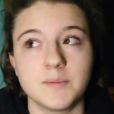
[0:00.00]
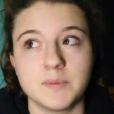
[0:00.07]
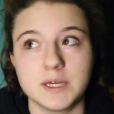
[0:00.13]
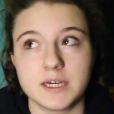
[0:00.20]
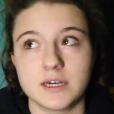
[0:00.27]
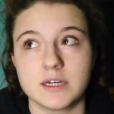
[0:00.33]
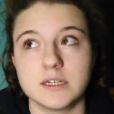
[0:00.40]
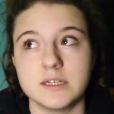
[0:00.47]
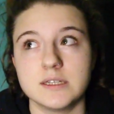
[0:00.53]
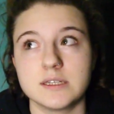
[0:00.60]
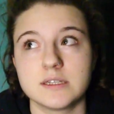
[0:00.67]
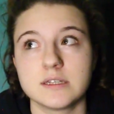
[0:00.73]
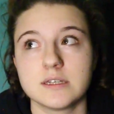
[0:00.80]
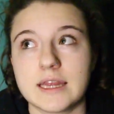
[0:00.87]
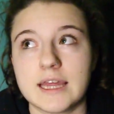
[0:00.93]

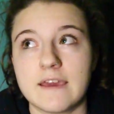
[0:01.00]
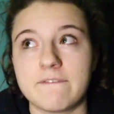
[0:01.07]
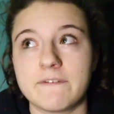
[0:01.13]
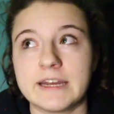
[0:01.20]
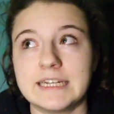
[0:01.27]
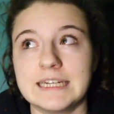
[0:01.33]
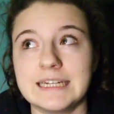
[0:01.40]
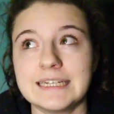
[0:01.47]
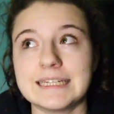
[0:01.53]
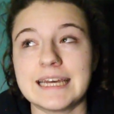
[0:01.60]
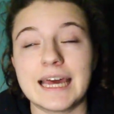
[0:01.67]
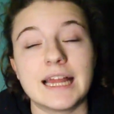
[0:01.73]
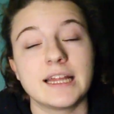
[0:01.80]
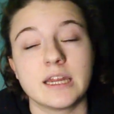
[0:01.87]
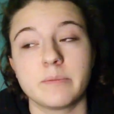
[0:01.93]
because if I didn't
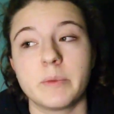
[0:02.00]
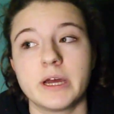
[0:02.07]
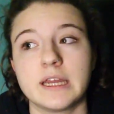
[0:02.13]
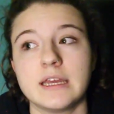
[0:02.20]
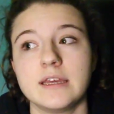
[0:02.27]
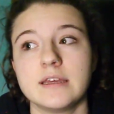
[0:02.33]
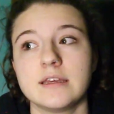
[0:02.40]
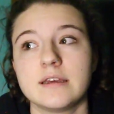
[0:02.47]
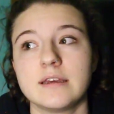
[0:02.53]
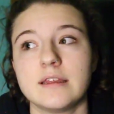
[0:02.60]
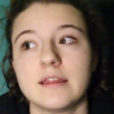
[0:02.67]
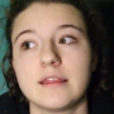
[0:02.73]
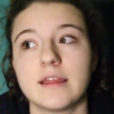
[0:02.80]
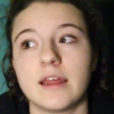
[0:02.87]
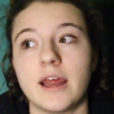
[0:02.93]
tell anybody,
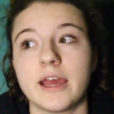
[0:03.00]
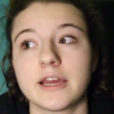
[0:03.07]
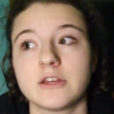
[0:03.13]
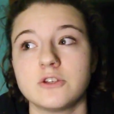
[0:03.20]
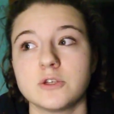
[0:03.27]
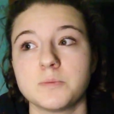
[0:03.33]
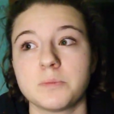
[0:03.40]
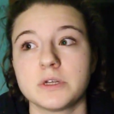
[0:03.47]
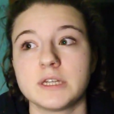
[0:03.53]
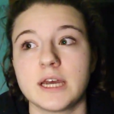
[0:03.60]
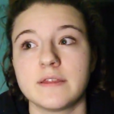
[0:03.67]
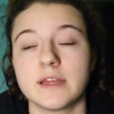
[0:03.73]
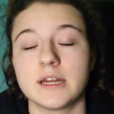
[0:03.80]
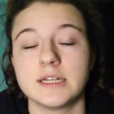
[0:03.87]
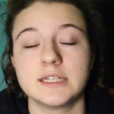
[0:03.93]
then I could just
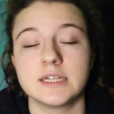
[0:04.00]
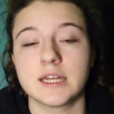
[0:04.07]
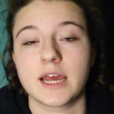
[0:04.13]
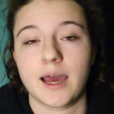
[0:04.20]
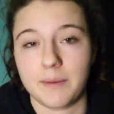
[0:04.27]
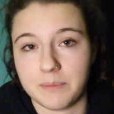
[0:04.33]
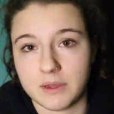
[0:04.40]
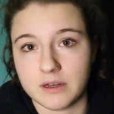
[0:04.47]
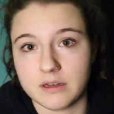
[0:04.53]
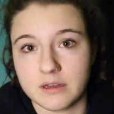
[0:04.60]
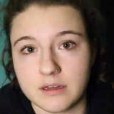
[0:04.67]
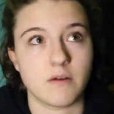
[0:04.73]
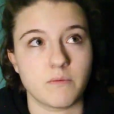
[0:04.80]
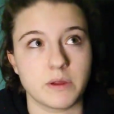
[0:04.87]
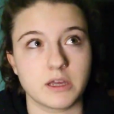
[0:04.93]
pretend that it didn't happen
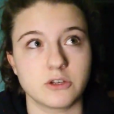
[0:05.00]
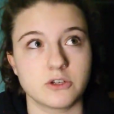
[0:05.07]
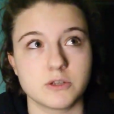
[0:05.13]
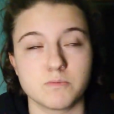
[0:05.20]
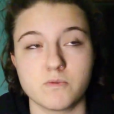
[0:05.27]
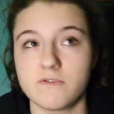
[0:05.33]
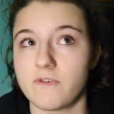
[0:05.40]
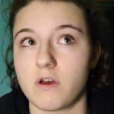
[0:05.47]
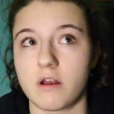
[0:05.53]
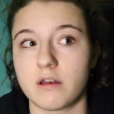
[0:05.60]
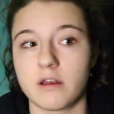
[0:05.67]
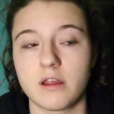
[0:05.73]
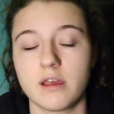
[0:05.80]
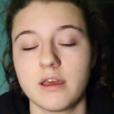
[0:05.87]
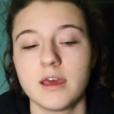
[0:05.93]
and we could just move on.
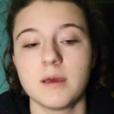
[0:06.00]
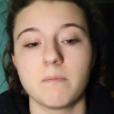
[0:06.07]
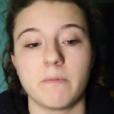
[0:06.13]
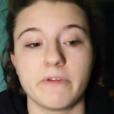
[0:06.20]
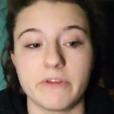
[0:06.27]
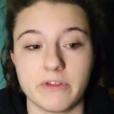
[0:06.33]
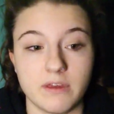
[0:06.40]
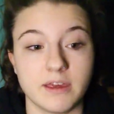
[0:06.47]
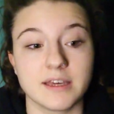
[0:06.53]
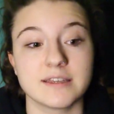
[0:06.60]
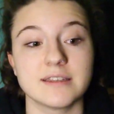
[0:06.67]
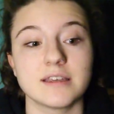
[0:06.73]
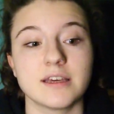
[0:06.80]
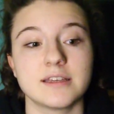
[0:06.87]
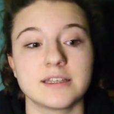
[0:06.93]
But the thing
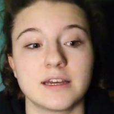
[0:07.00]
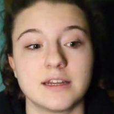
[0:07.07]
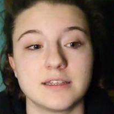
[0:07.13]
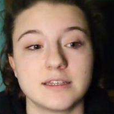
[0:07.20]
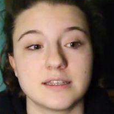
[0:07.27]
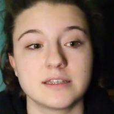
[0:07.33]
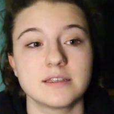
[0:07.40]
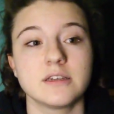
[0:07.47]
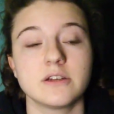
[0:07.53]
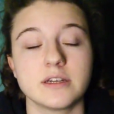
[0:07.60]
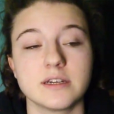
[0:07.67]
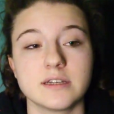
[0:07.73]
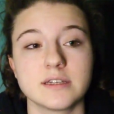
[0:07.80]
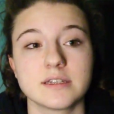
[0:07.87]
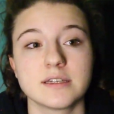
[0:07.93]
is that it's a
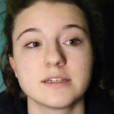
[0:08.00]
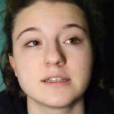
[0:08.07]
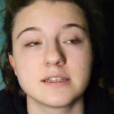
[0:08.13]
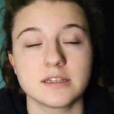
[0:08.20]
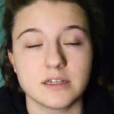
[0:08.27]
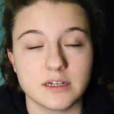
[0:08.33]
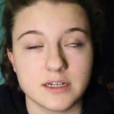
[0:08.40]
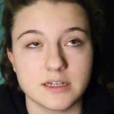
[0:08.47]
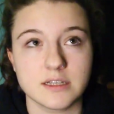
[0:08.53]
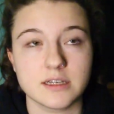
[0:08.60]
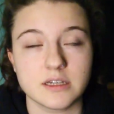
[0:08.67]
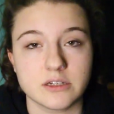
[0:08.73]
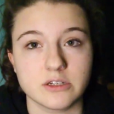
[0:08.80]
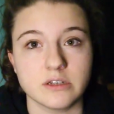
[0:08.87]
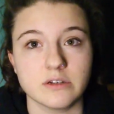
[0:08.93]
serious, serious
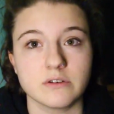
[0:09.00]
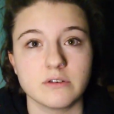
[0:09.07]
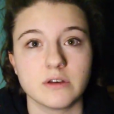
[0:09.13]
issue,